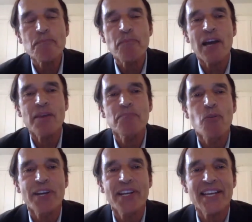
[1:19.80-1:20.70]
by
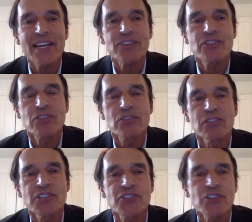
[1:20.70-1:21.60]
pointing out to
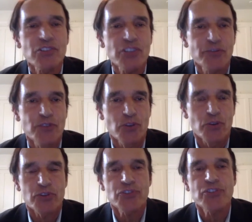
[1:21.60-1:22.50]
listeners and
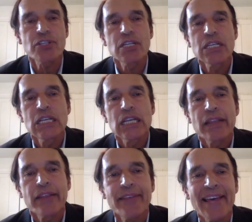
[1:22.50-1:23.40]
viewers
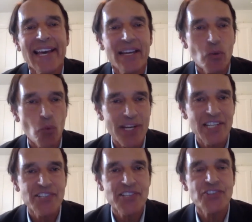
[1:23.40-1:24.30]
that what
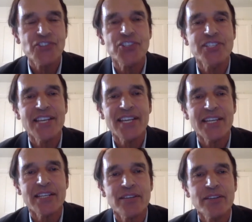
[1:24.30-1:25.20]
exists
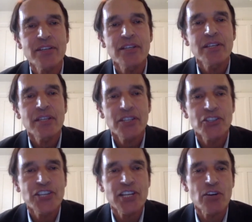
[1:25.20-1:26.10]
today in
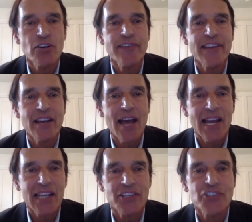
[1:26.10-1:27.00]
generative
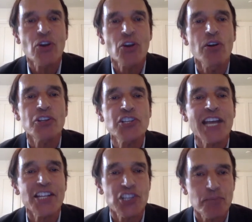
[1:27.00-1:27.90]
AI, and let's call it
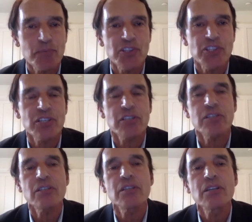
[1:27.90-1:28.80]

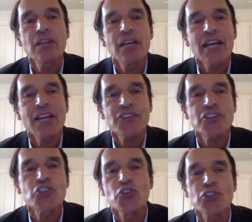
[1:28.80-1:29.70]
ChatGPT, as a
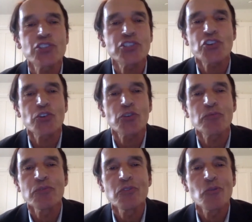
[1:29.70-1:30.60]

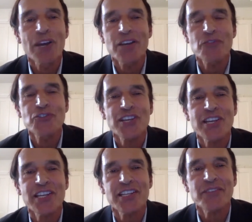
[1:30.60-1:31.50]
short-term way of
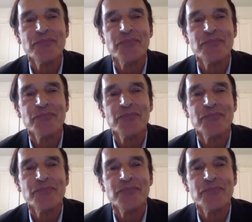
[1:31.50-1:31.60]
saying it,